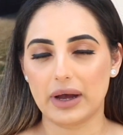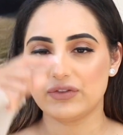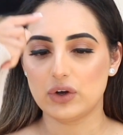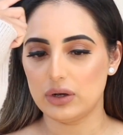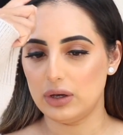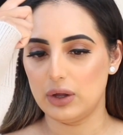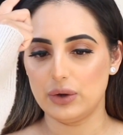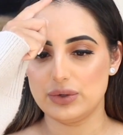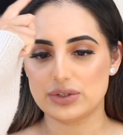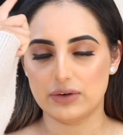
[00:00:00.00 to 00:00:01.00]
I've got
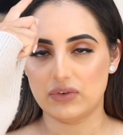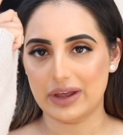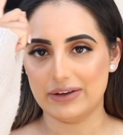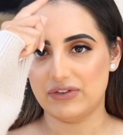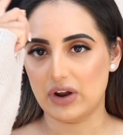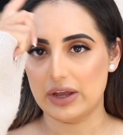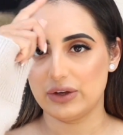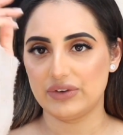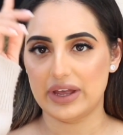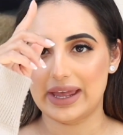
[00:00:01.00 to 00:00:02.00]
loads of like
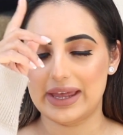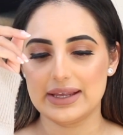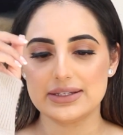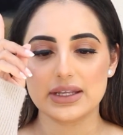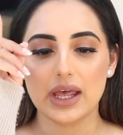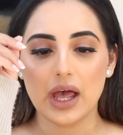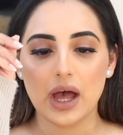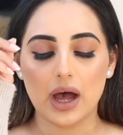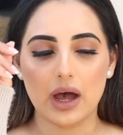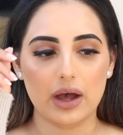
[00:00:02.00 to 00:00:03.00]
flyover hairs.
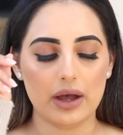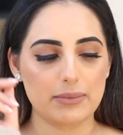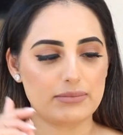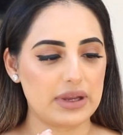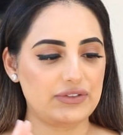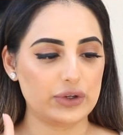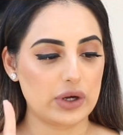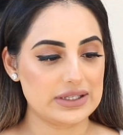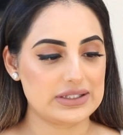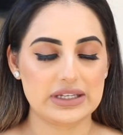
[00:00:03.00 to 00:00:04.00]
Um, if you
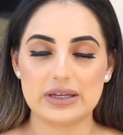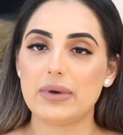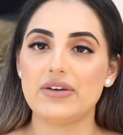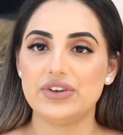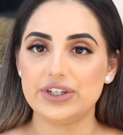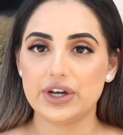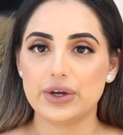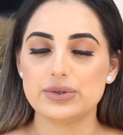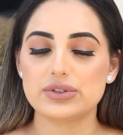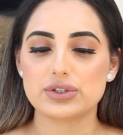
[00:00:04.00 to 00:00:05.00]
guys see in my
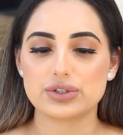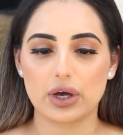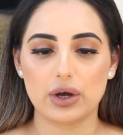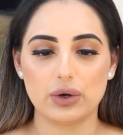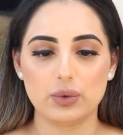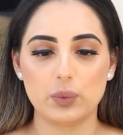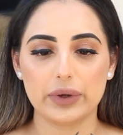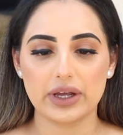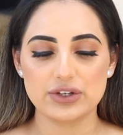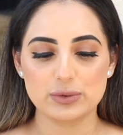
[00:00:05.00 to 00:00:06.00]
videos. So
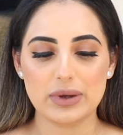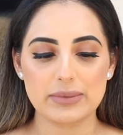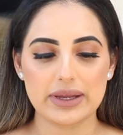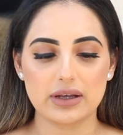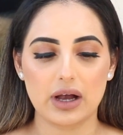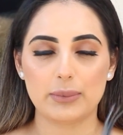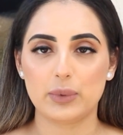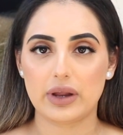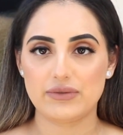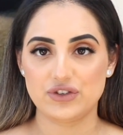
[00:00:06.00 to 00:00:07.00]
when I do my makeup,
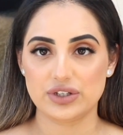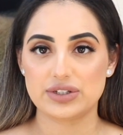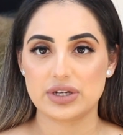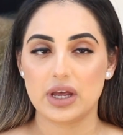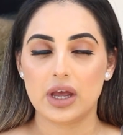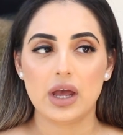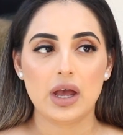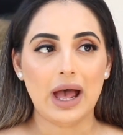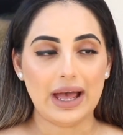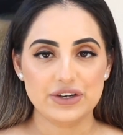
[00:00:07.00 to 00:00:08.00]
when I've just
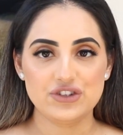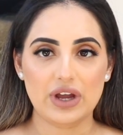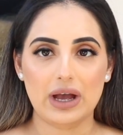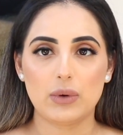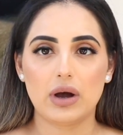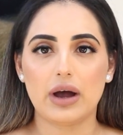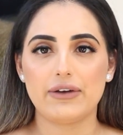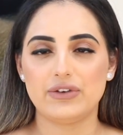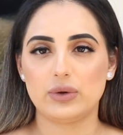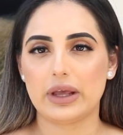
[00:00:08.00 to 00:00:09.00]
had a shower,
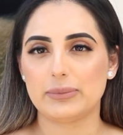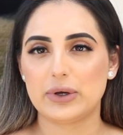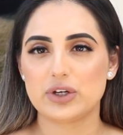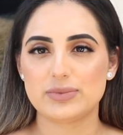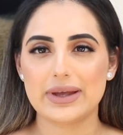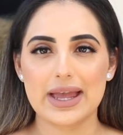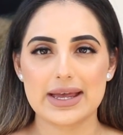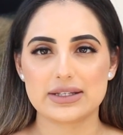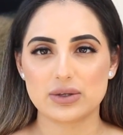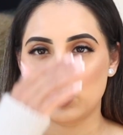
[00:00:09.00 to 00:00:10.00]
I feel like because my
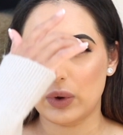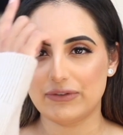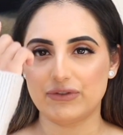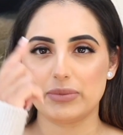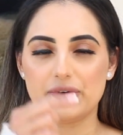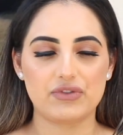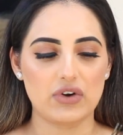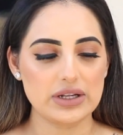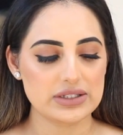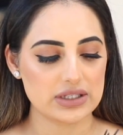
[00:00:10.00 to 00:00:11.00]
hair's wet from the
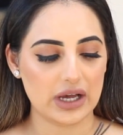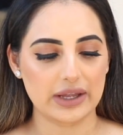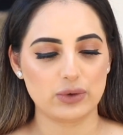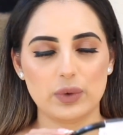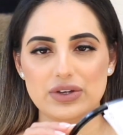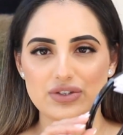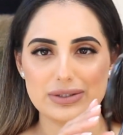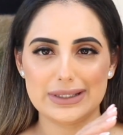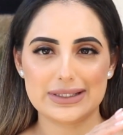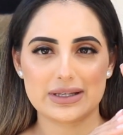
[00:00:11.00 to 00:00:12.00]
front, I always
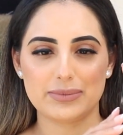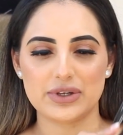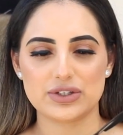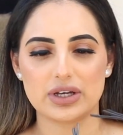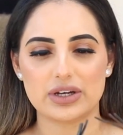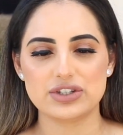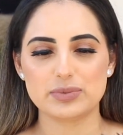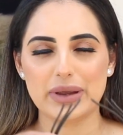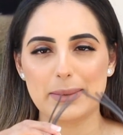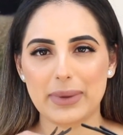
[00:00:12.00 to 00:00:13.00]
just need something to kind of
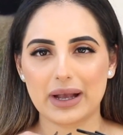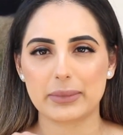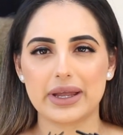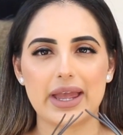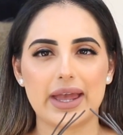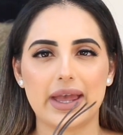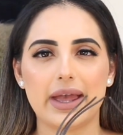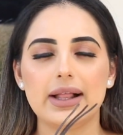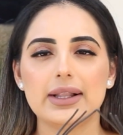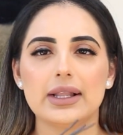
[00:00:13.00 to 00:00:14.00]
just pin back my
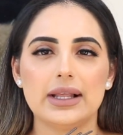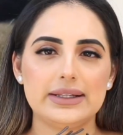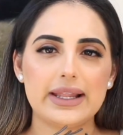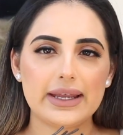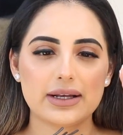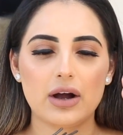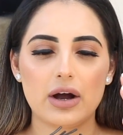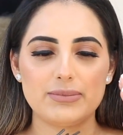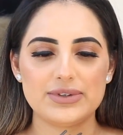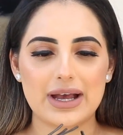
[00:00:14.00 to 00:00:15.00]
hair let it
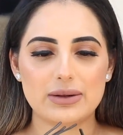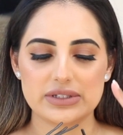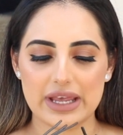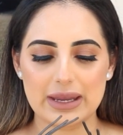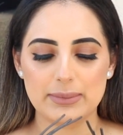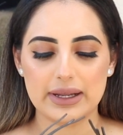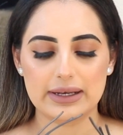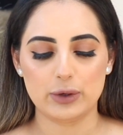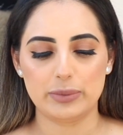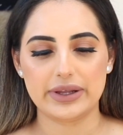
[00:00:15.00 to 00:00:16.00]
calm down, tame it
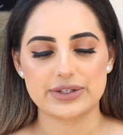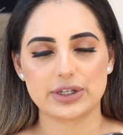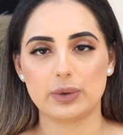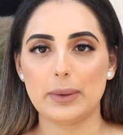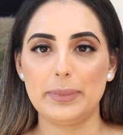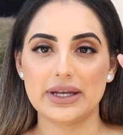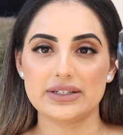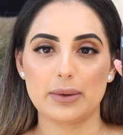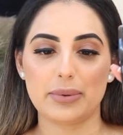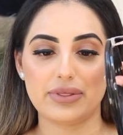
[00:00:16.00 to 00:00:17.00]
a little bit. So I
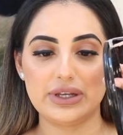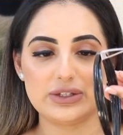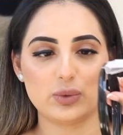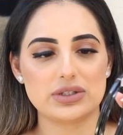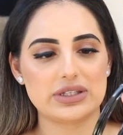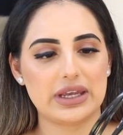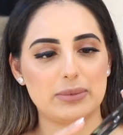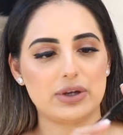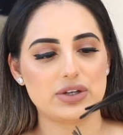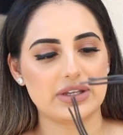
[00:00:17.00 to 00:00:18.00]
picked up these ones
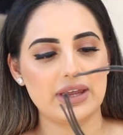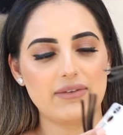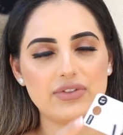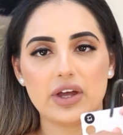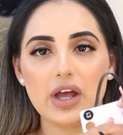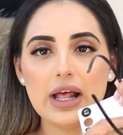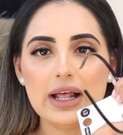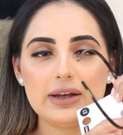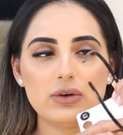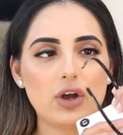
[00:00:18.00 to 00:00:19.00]
here because they have the
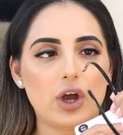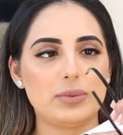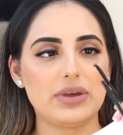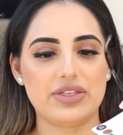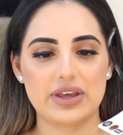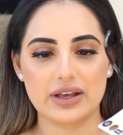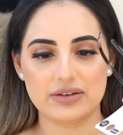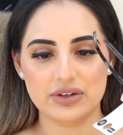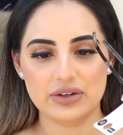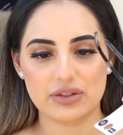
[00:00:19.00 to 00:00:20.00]
little comby thing.
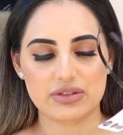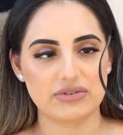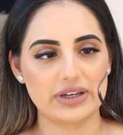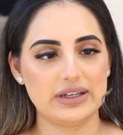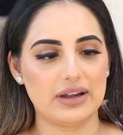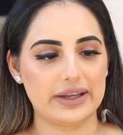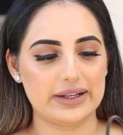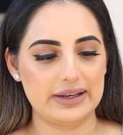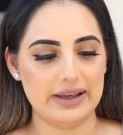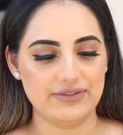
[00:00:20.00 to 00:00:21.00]
I've only got three
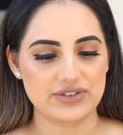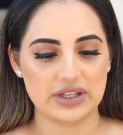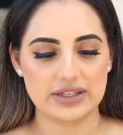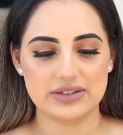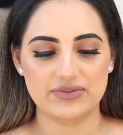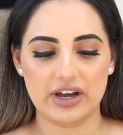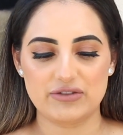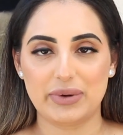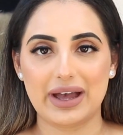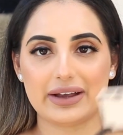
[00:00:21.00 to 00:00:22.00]
like left. It's a
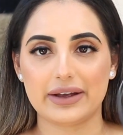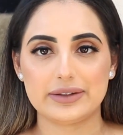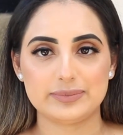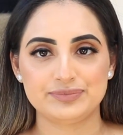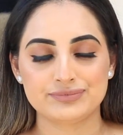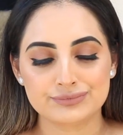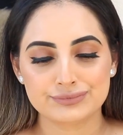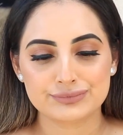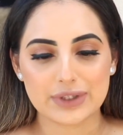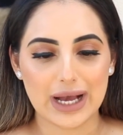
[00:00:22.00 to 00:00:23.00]
five pack and
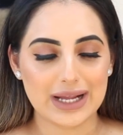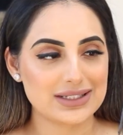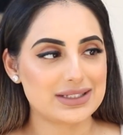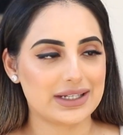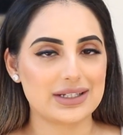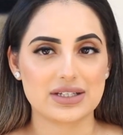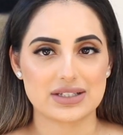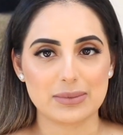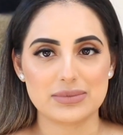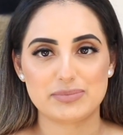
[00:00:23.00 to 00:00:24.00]
I had to dig into
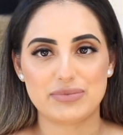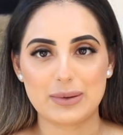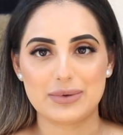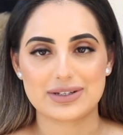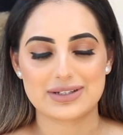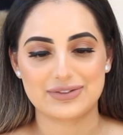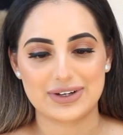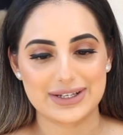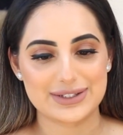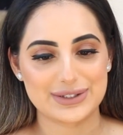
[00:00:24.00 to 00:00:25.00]
some Primark stuff
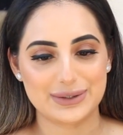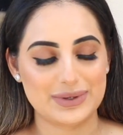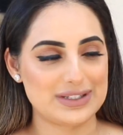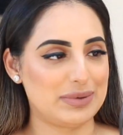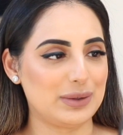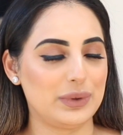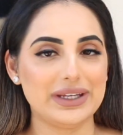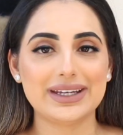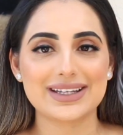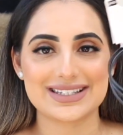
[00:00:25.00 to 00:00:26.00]
guys so it's been a
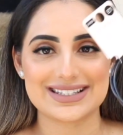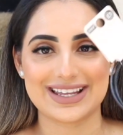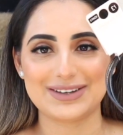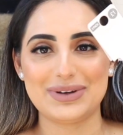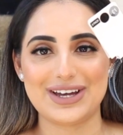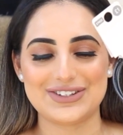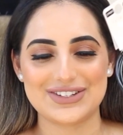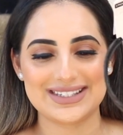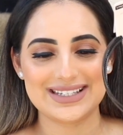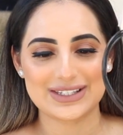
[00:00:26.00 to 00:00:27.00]
week since I
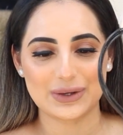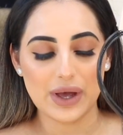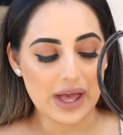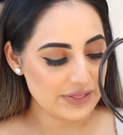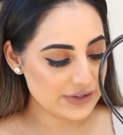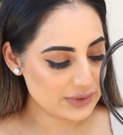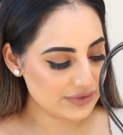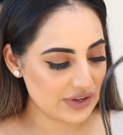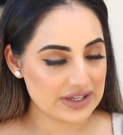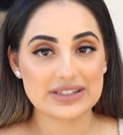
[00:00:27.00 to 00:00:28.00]
purchased this so this is
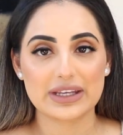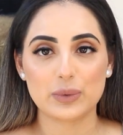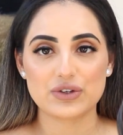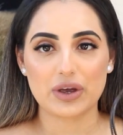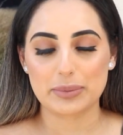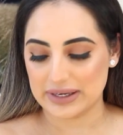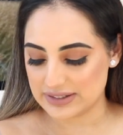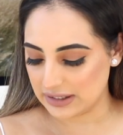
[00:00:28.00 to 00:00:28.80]
the first thing which I picked